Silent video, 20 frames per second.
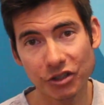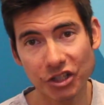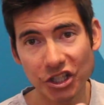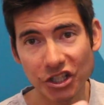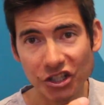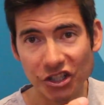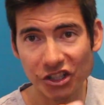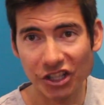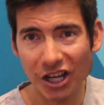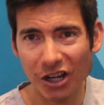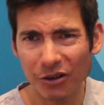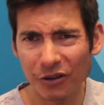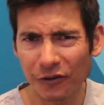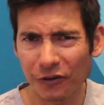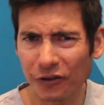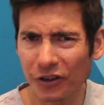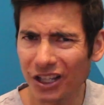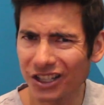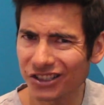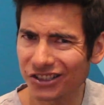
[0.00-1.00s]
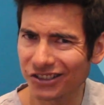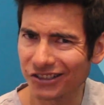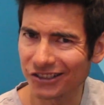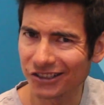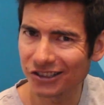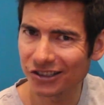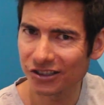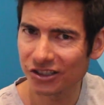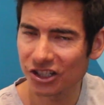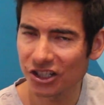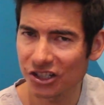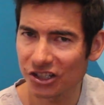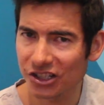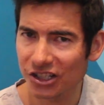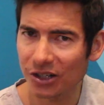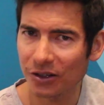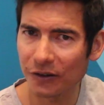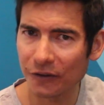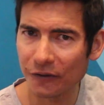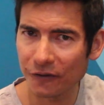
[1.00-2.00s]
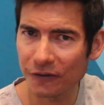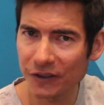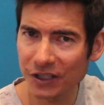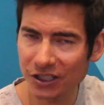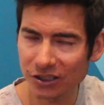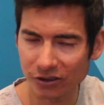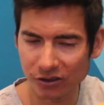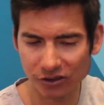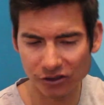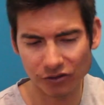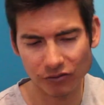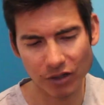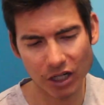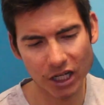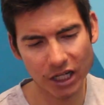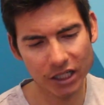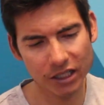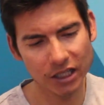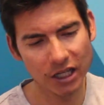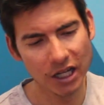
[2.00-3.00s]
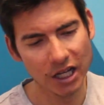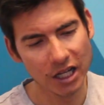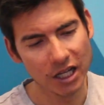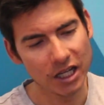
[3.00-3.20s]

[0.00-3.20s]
changes how it flexes, changes how it feels, right?